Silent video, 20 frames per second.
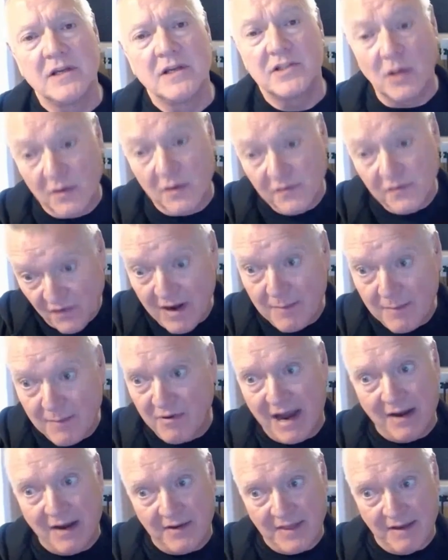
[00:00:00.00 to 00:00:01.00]
So I'm
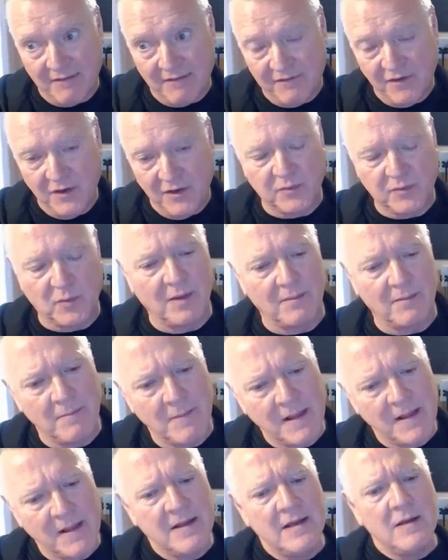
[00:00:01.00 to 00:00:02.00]
very proud of that first
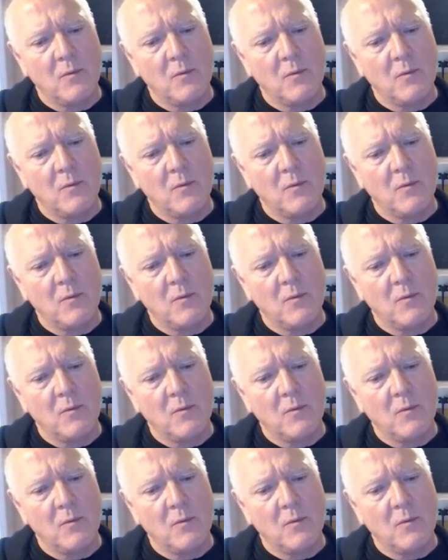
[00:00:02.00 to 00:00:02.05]
one.